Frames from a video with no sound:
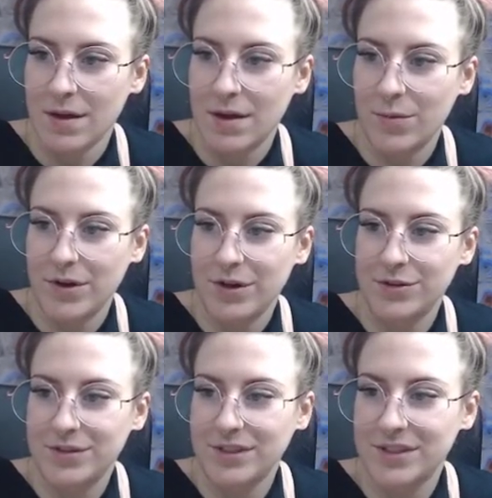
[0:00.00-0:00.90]
And we're going to
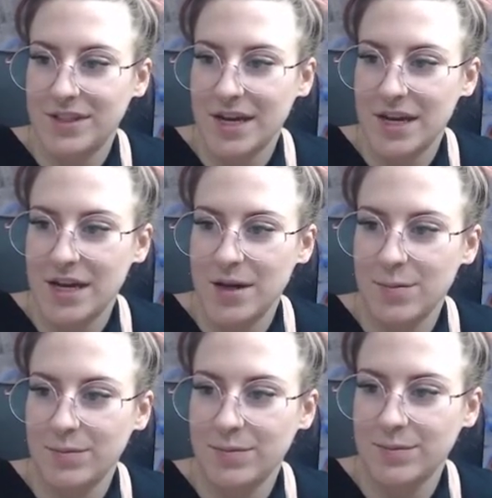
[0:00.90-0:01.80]
use the
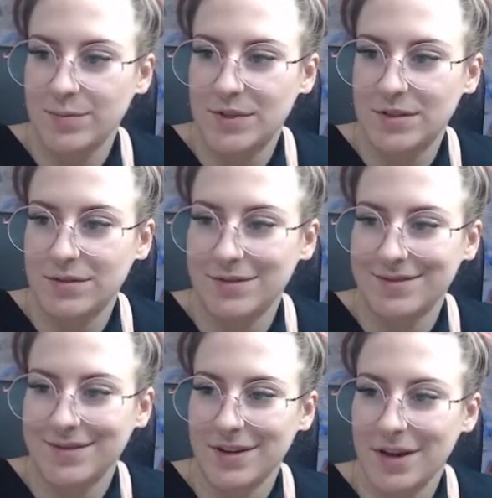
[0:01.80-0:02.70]
same,
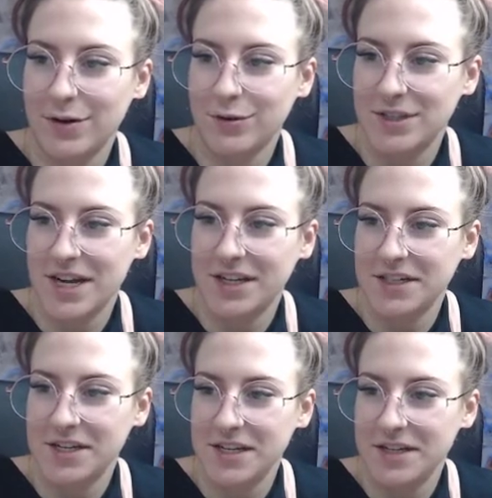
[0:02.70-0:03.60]
I don't know,
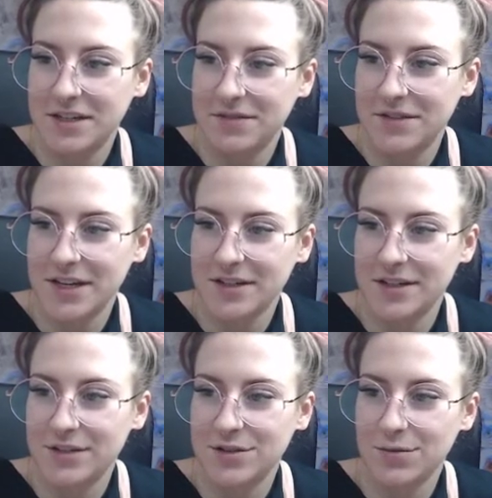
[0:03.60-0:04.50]
technique.
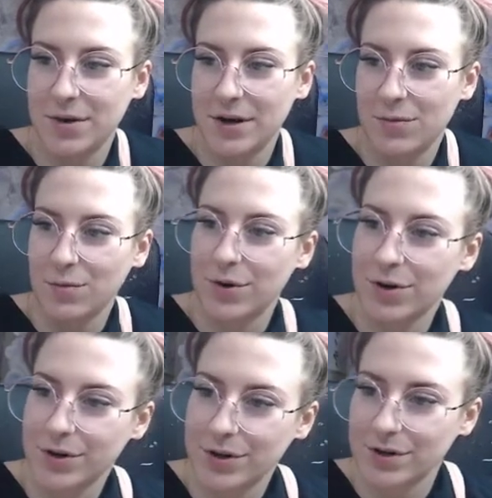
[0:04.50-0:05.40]
Technique's the right word.